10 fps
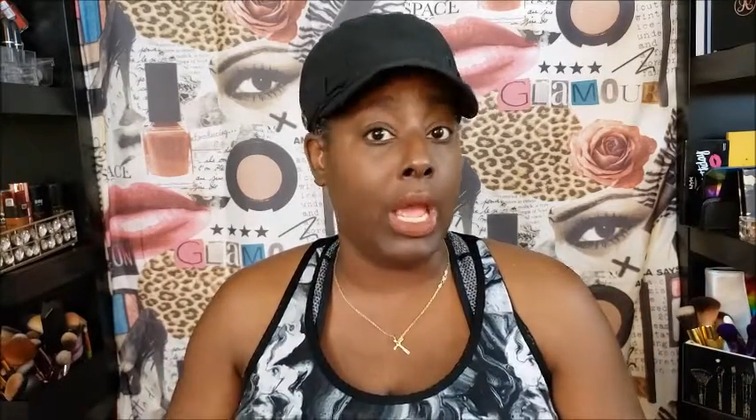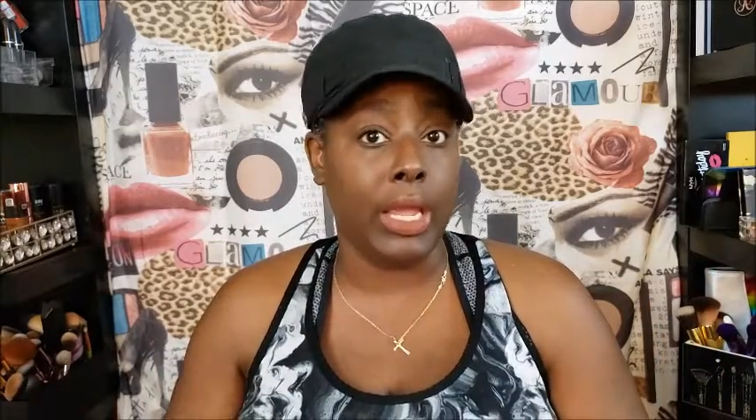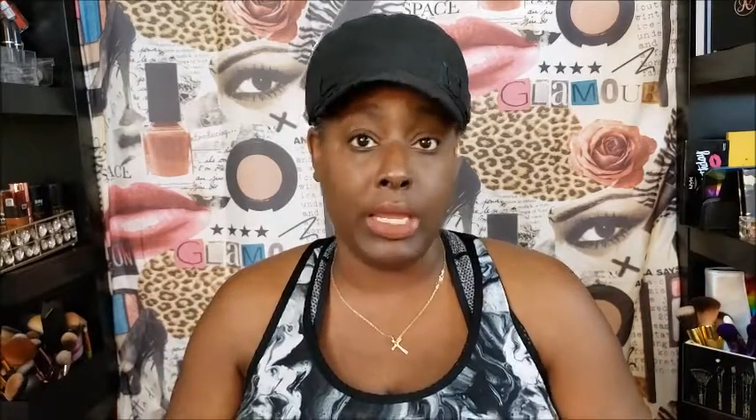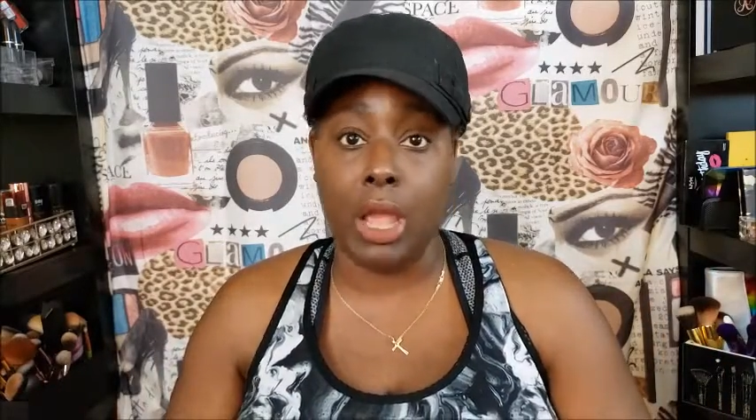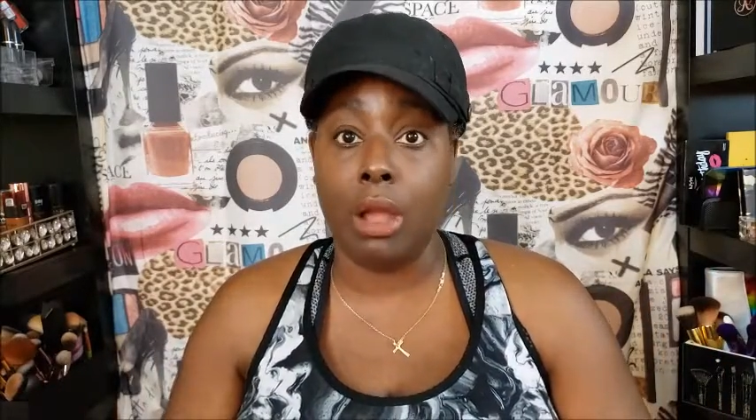
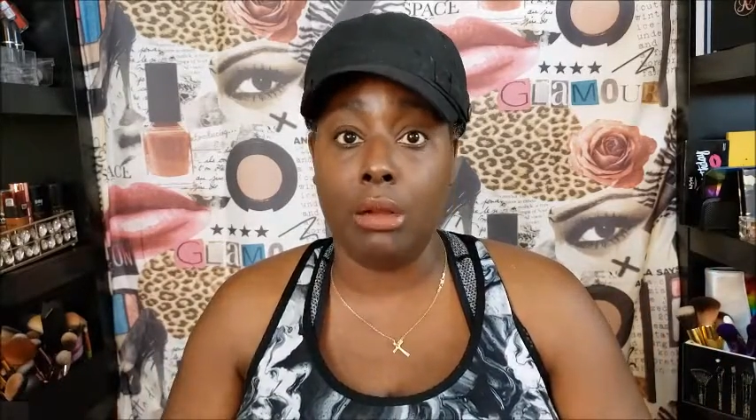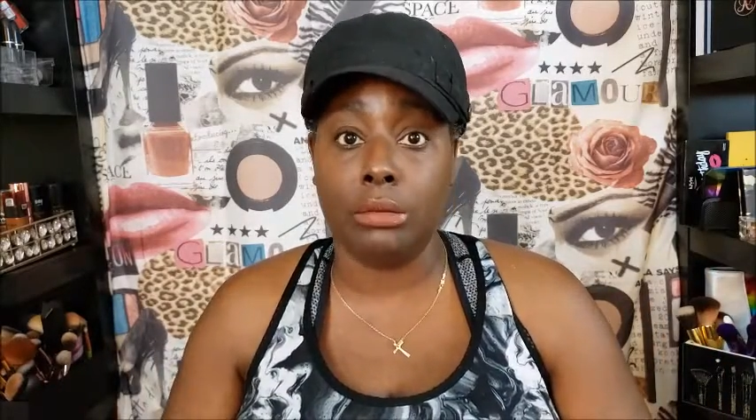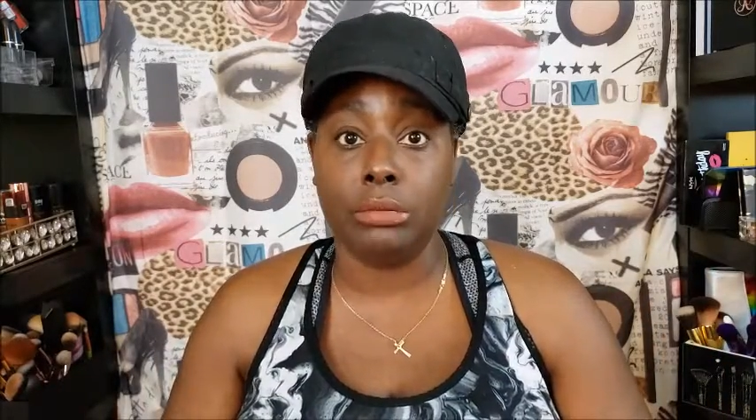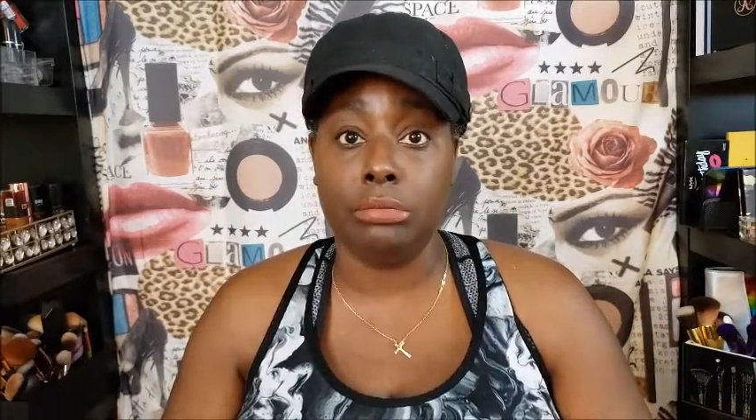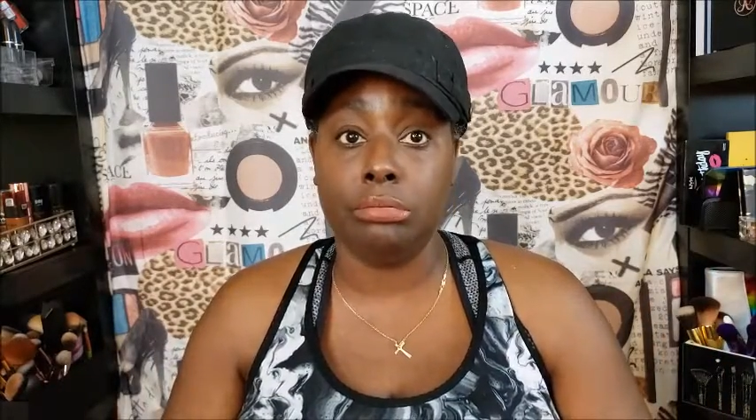And
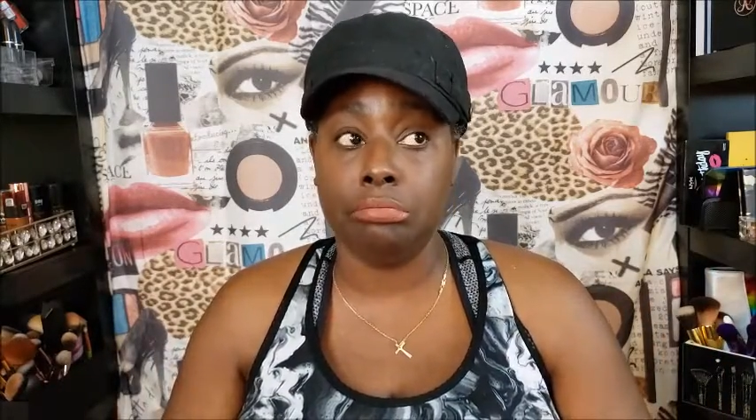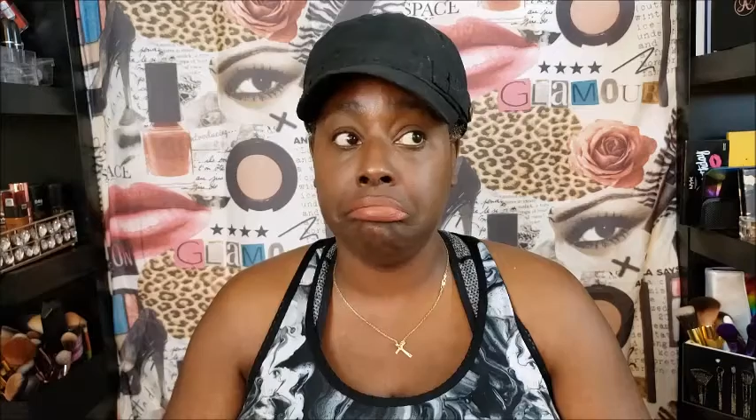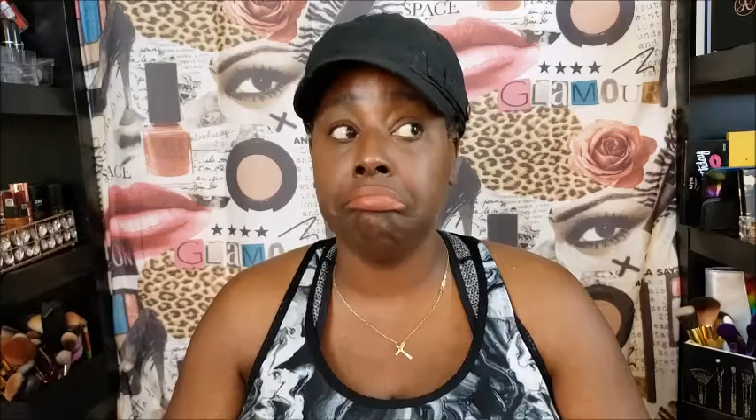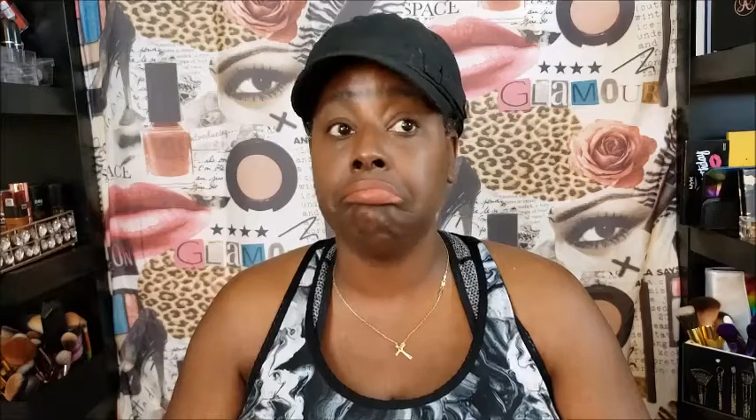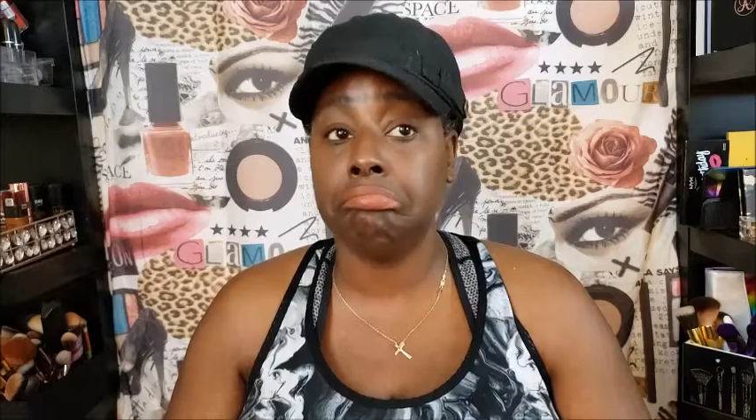y'all,
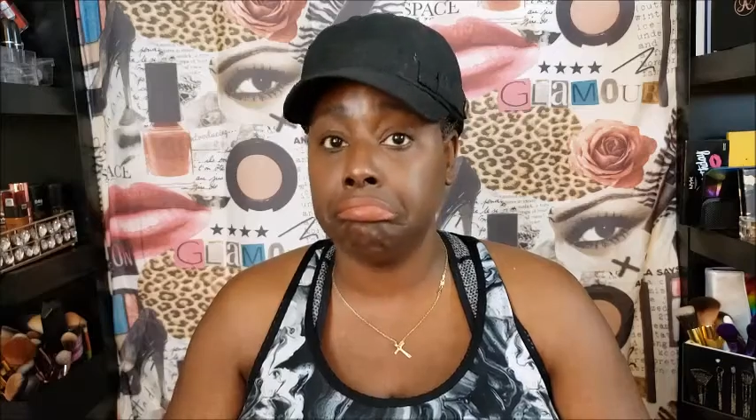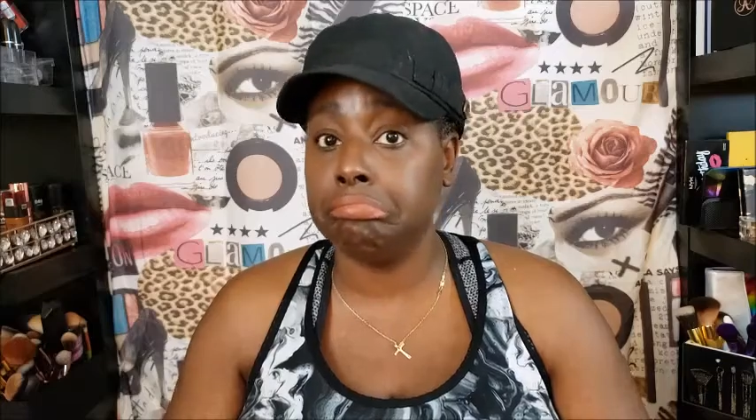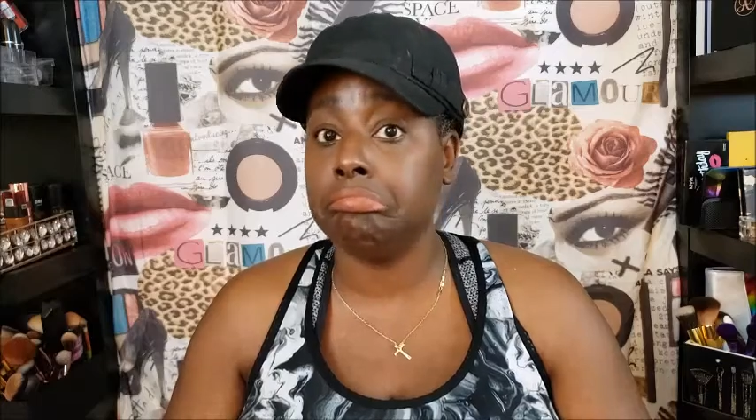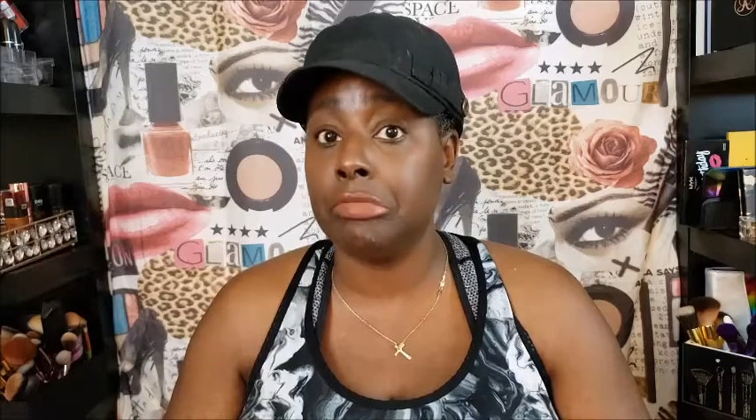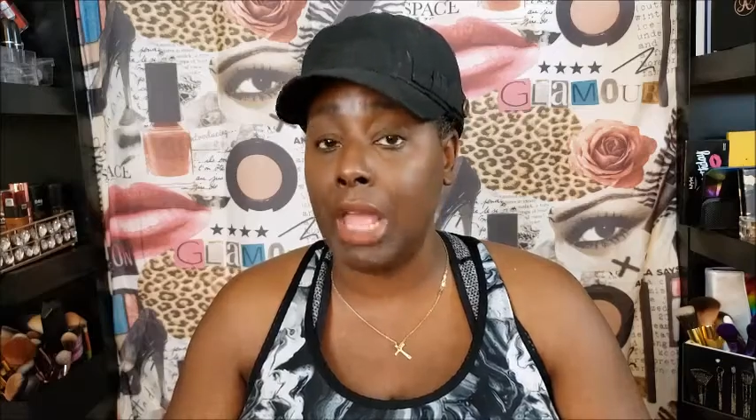
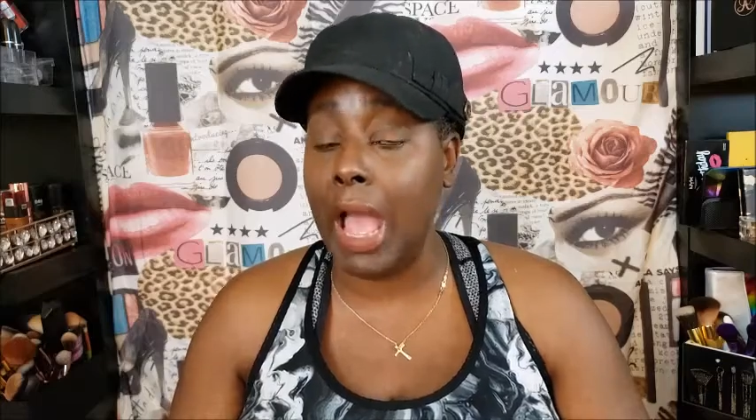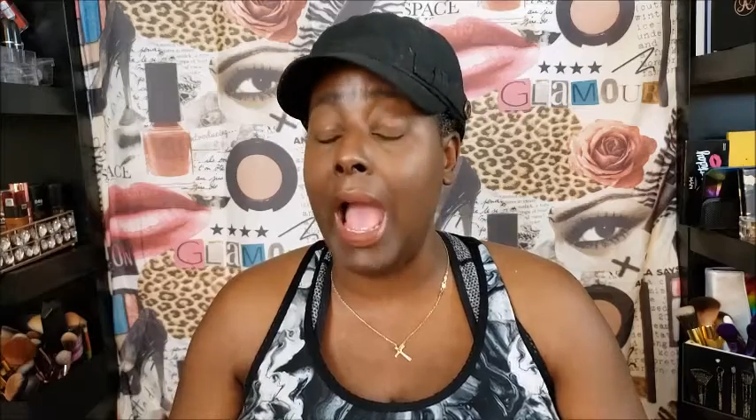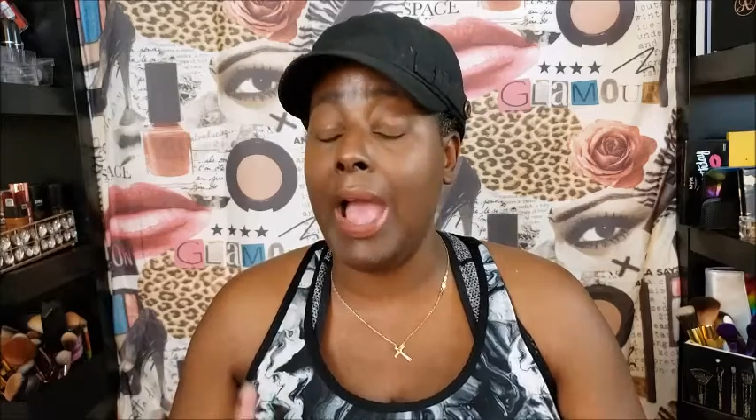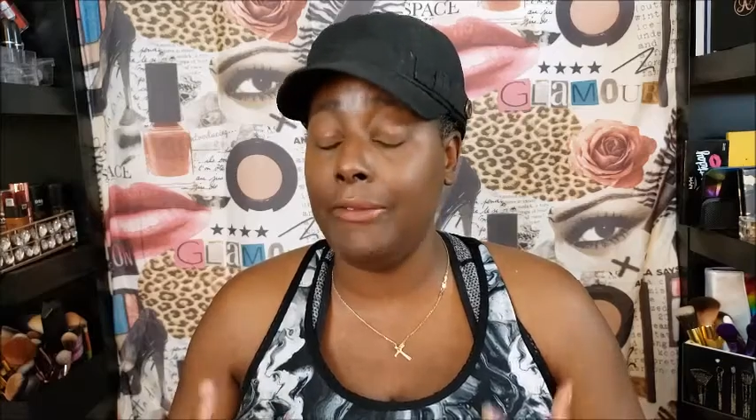I,